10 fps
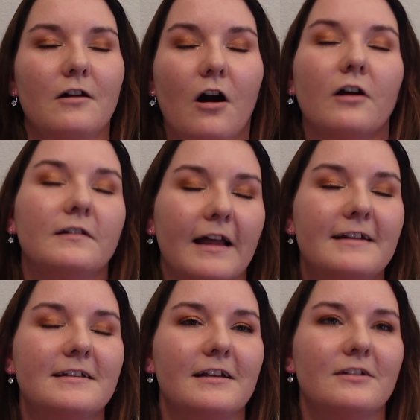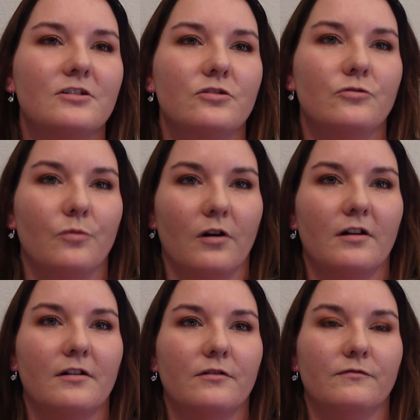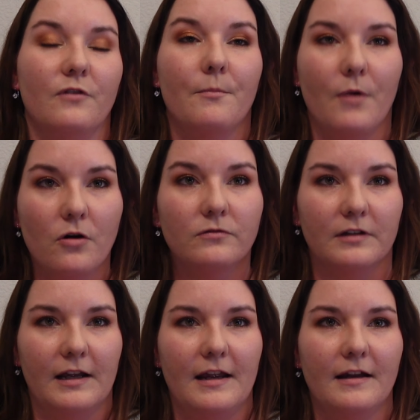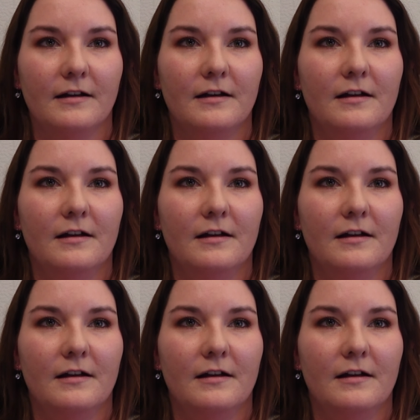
are electing to work remotely,